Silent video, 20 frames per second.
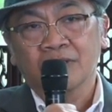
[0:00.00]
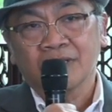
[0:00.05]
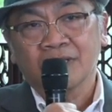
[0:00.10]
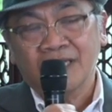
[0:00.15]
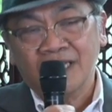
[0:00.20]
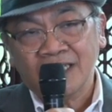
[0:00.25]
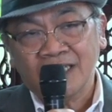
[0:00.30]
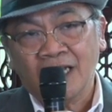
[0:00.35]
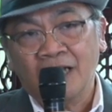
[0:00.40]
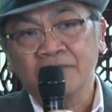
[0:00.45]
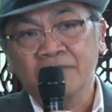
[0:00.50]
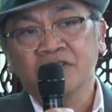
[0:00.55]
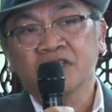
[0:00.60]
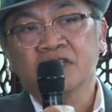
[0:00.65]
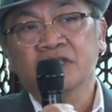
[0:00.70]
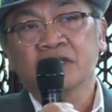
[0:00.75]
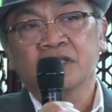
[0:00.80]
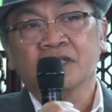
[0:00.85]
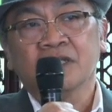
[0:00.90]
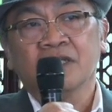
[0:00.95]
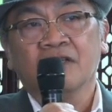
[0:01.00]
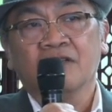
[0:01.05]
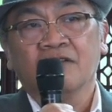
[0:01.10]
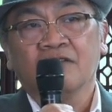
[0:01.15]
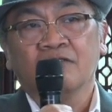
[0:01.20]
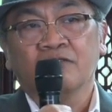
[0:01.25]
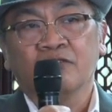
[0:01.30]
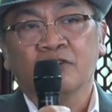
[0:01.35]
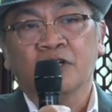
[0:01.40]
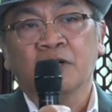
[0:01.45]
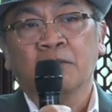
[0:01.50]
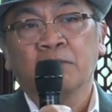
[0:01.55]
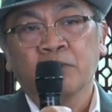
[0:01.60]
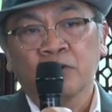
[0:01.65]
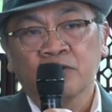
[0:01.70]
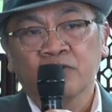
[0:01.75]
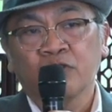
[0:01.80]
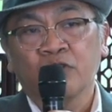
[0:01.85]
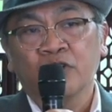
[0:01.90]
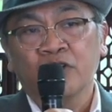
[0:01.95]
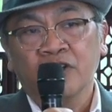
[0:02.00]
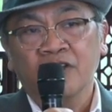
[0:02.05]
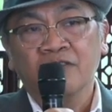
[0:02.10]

3 times for the portfolio